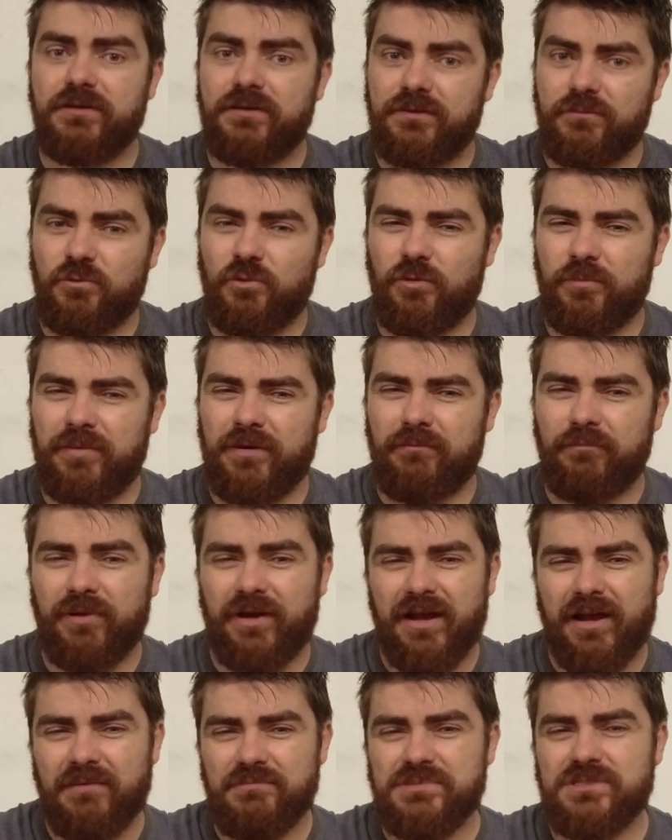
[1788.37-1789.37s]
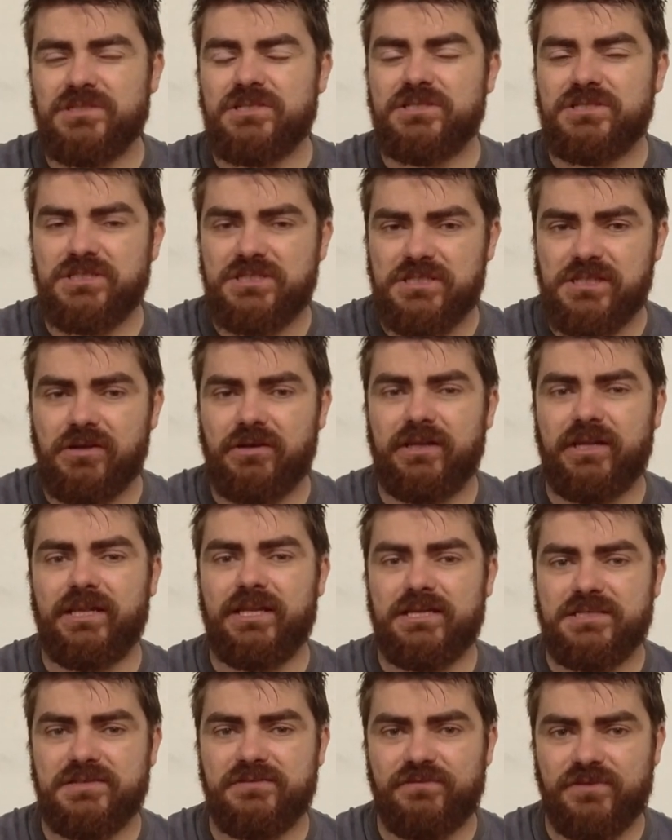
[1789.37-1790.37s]
The water pump perhaps slightly
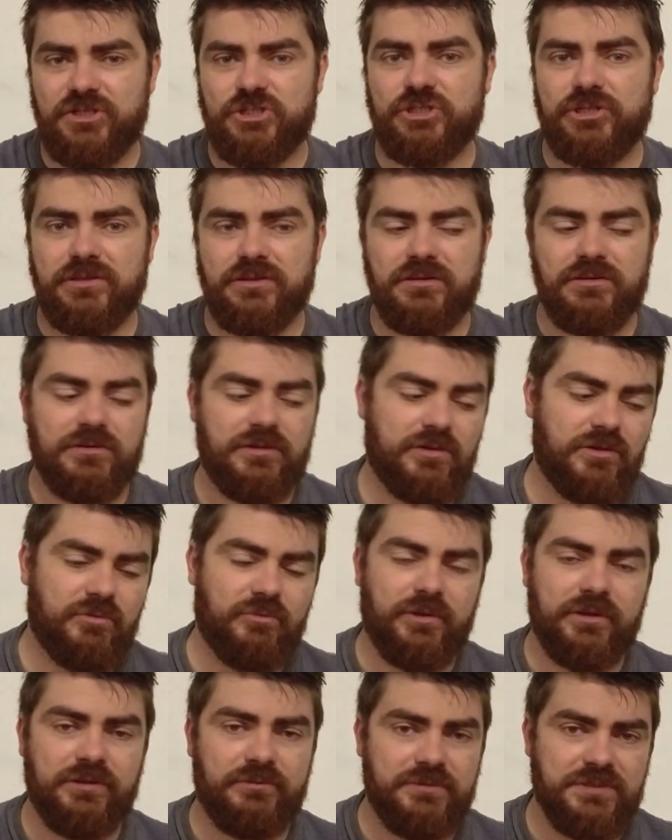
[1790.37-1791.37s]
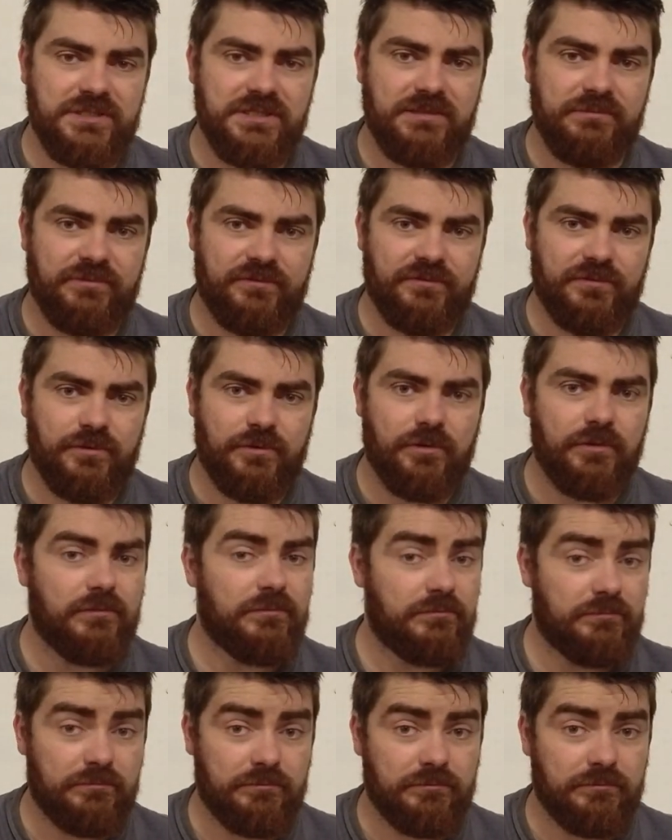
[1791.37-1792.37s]
less efficient than the one that was in it before,
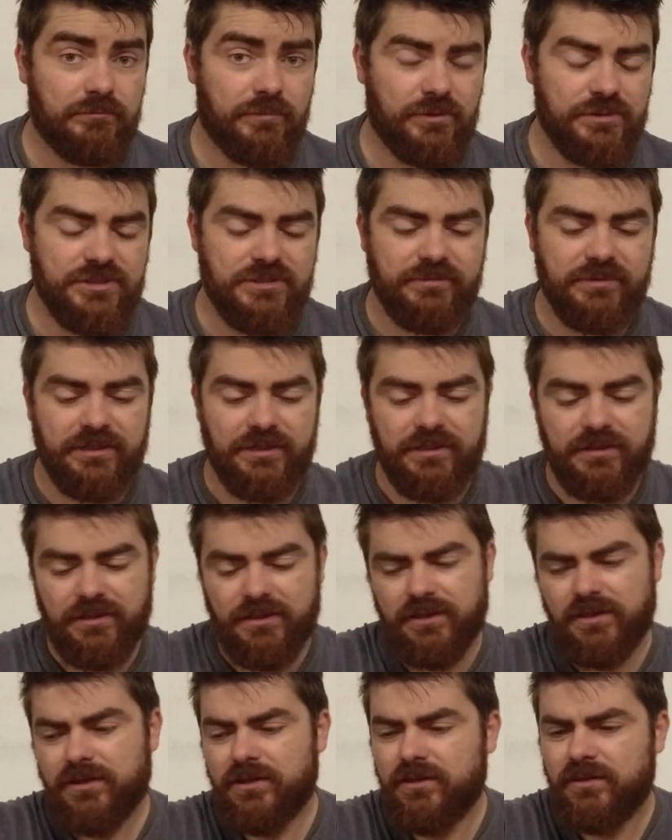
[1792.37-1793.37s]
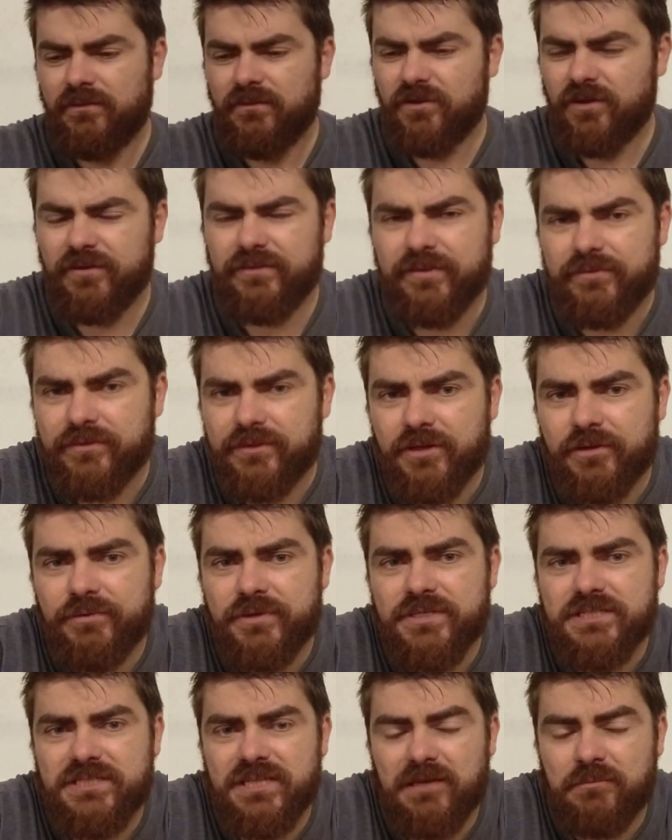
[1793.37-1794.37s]
possibly. Now I've never
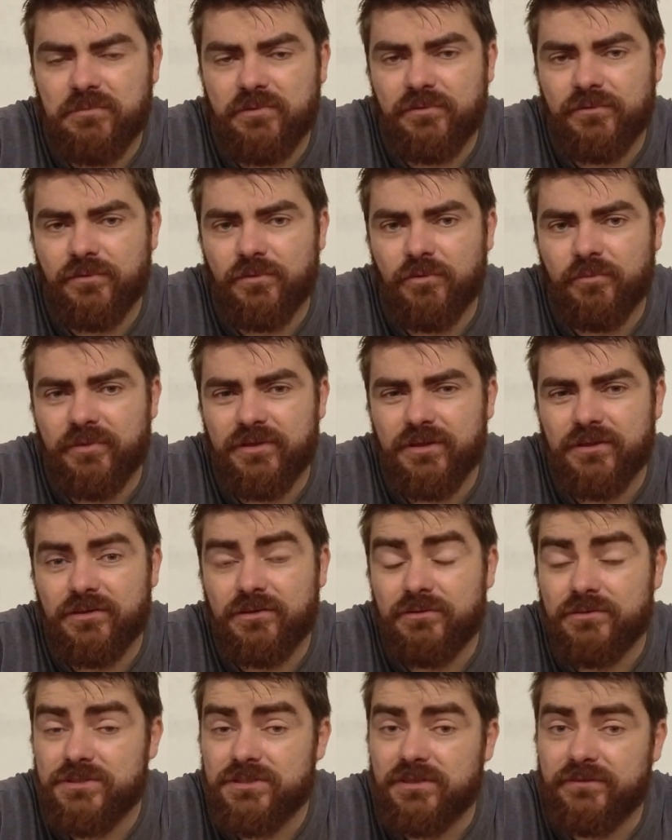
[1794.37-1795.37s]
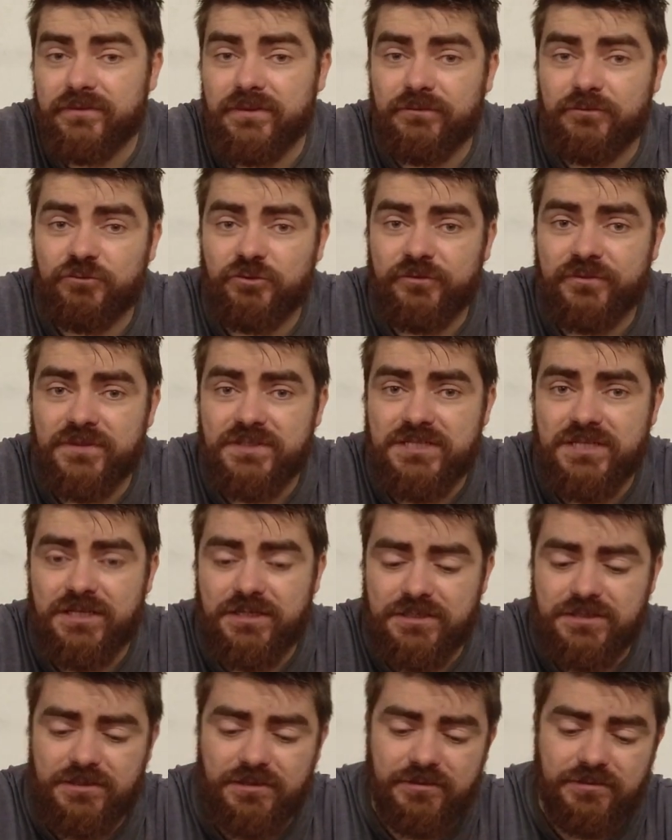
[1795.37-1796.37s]
noticed that before, but then of course I've never driven a
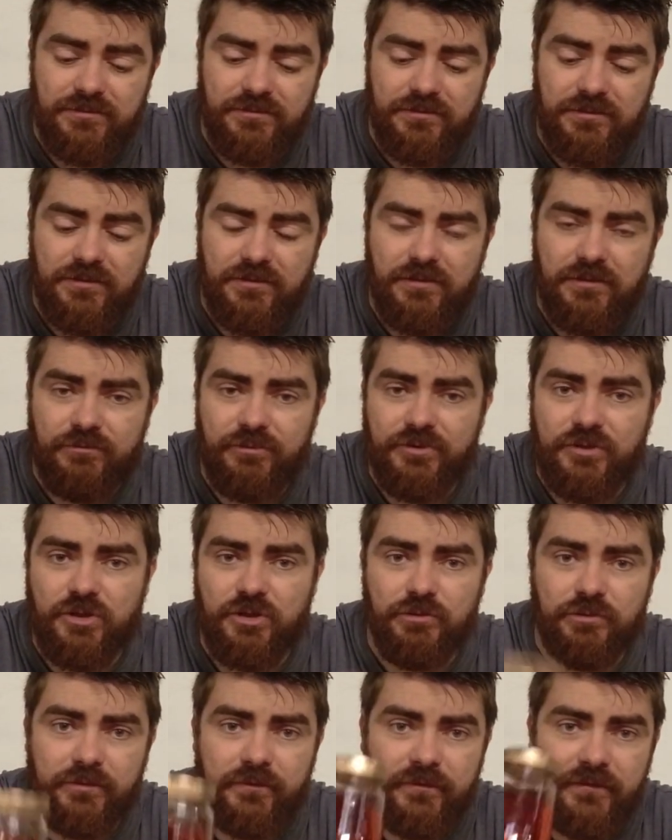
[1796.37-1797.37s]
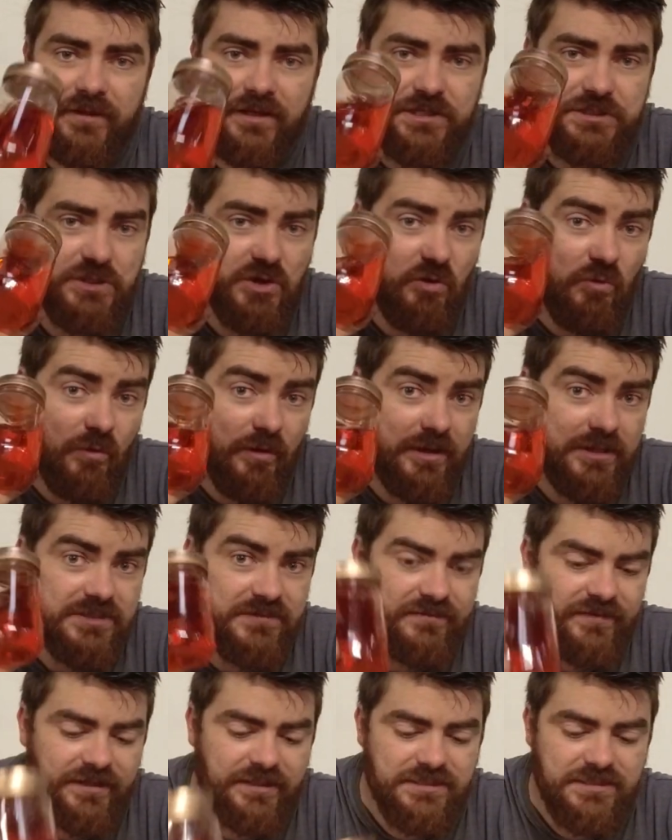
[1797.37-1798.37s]
Saxo with coolant that isn't quite as
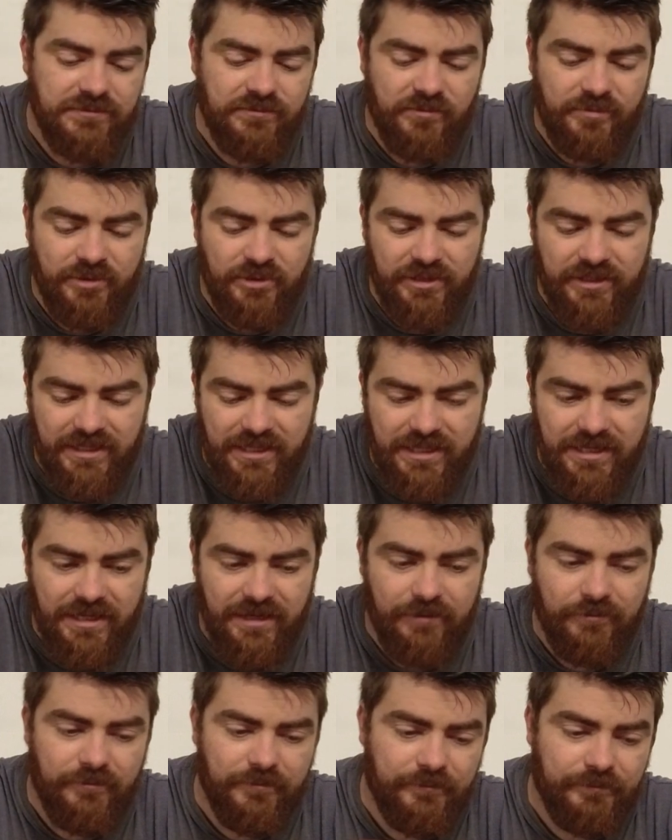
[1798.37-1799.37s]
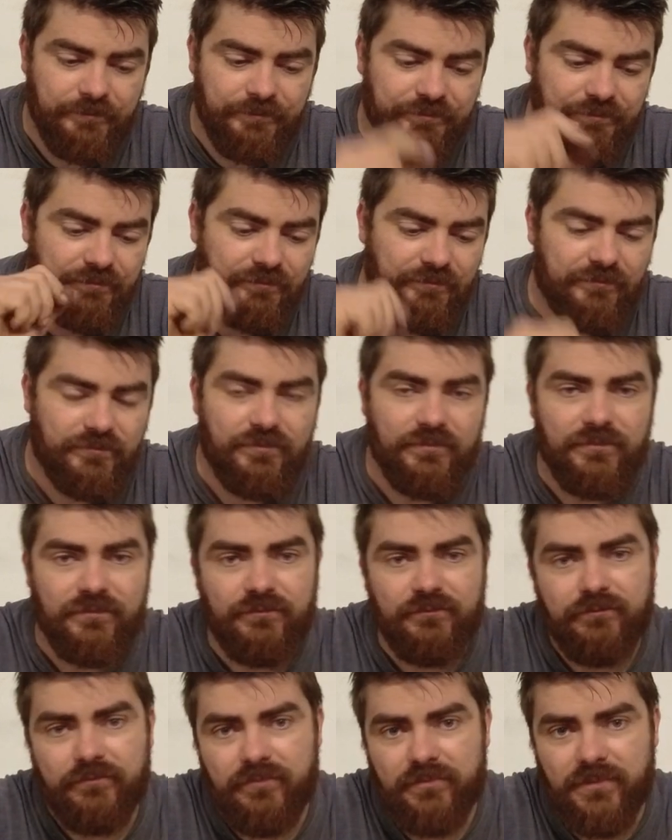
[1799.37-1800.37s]
effective at pulling heat out
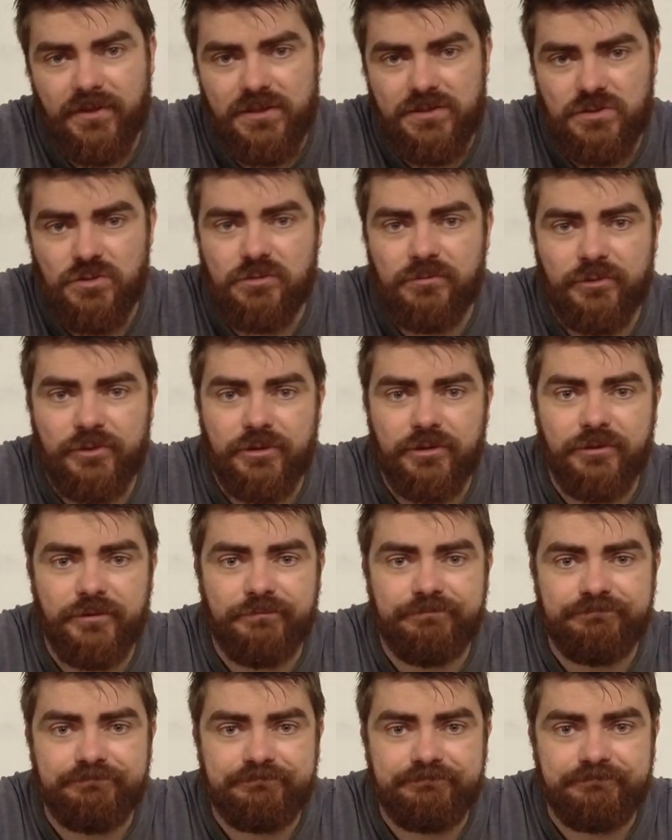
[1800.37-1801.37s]
as normal coolant.